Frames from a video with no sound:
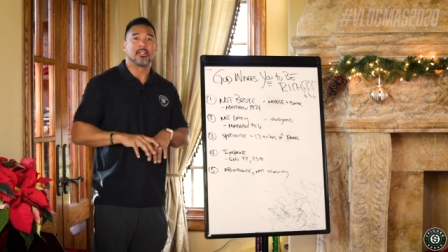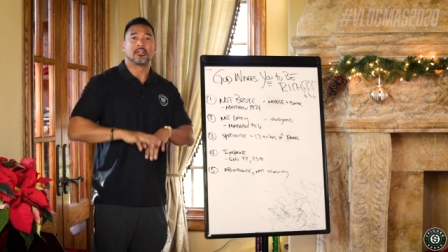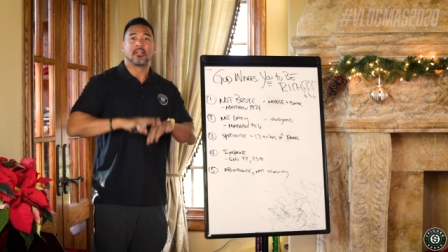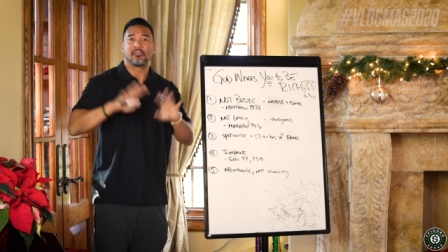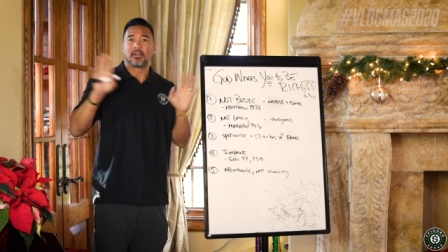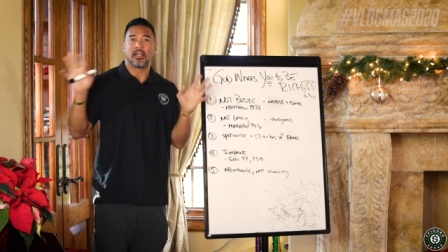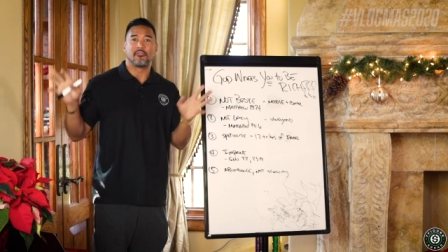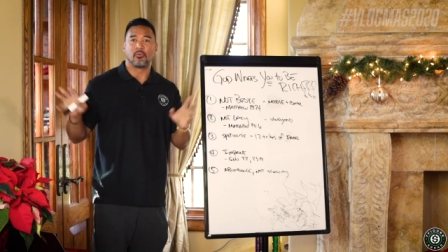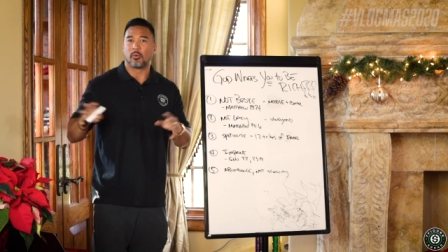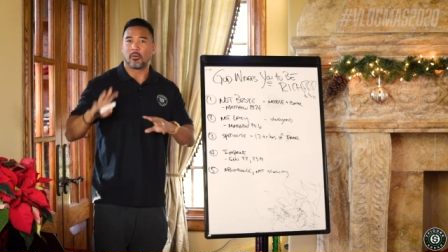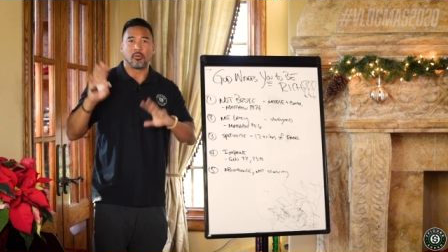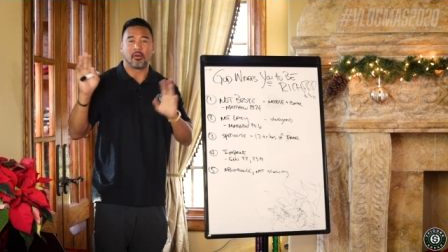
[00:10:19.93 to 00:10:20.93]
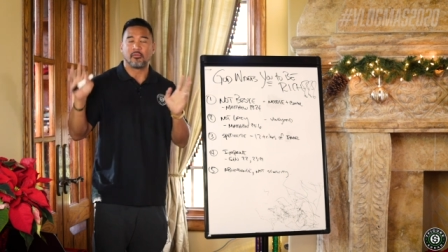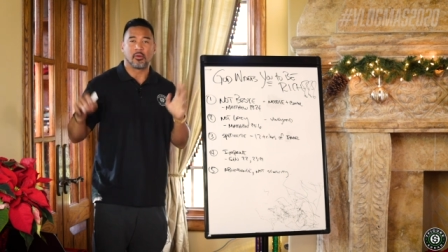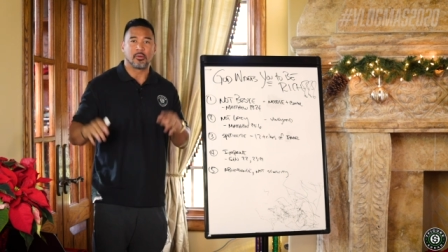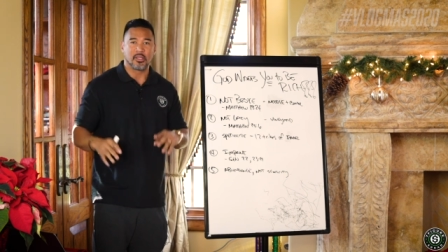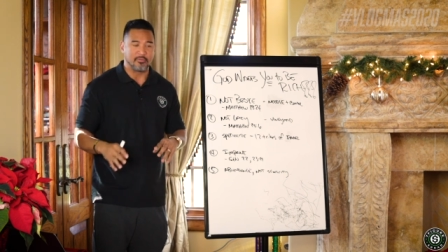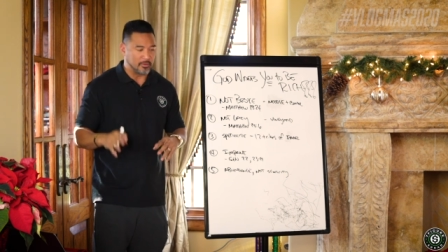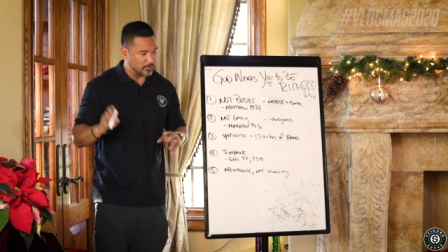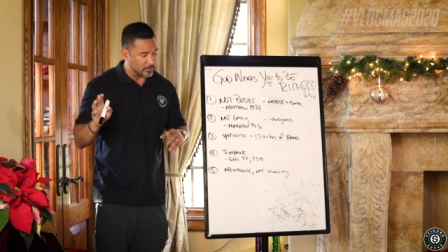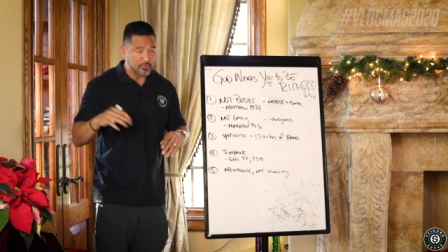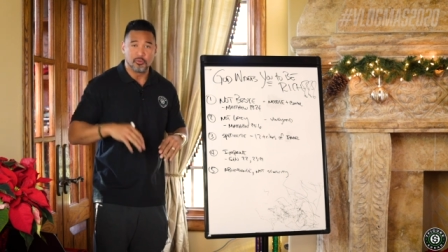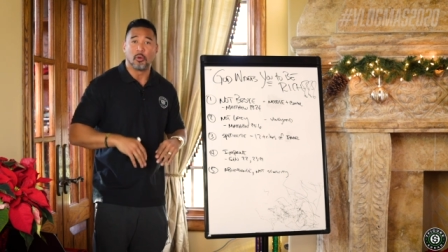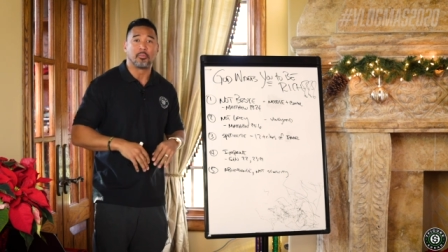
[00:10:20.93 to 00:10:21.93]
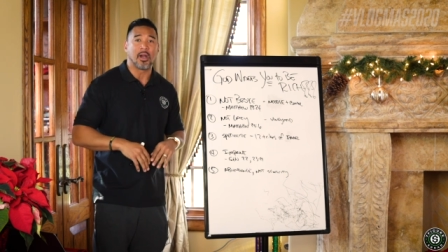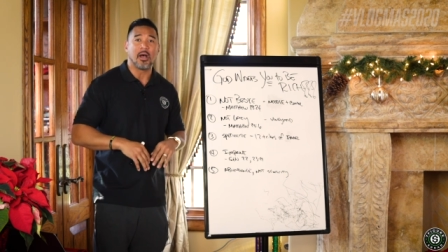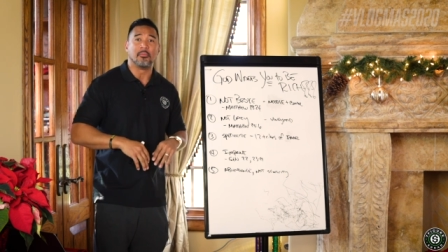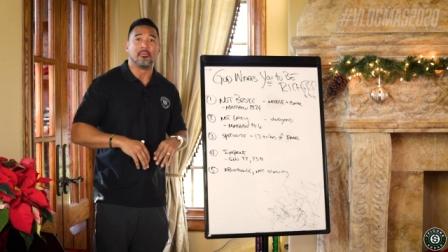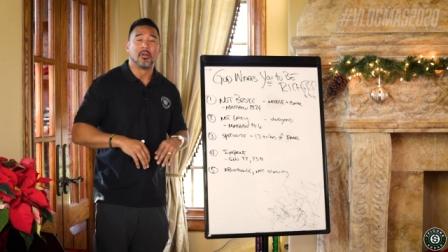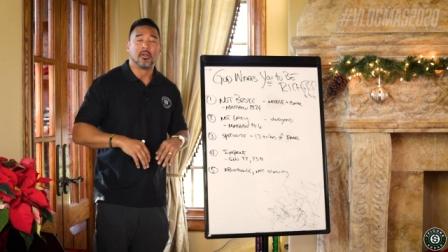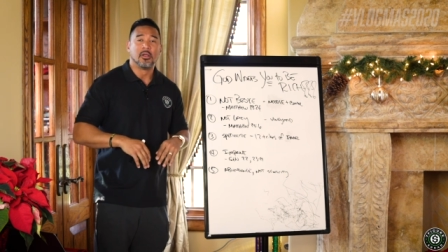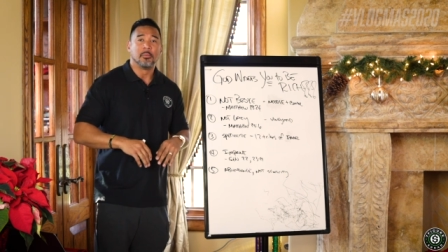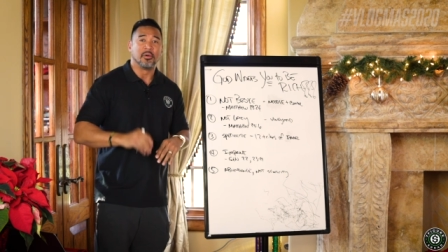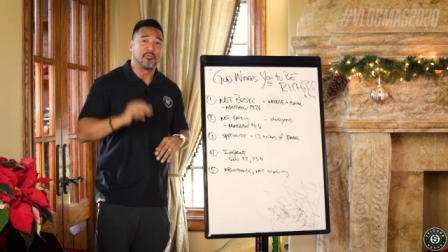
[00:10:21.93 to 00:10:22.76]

you get to live your life however you want to live it. It's no problem.